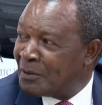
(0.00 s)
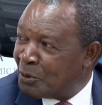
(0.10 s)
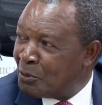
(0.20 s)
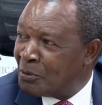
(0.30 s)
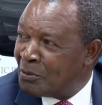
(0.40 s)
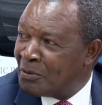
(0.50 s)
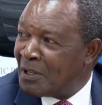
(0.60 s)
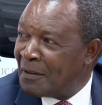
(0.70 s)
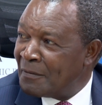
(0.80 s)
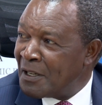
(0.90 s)
to
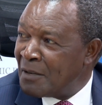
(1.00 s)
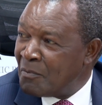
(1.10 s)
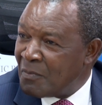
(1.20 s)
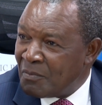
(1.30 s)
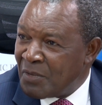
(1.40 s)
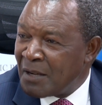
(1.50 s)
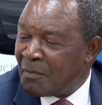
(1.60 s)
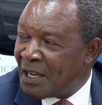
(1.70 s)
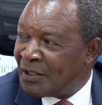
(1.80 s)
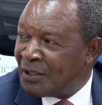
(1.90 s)
a very big
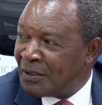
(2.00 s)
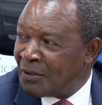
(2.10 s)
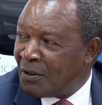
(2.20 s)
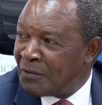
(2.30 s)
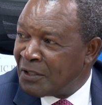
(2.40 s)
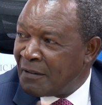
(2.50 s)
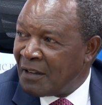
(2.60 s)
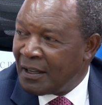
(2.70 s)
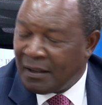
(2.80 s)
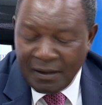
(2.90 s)
margin of
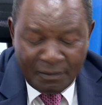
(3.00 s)
saving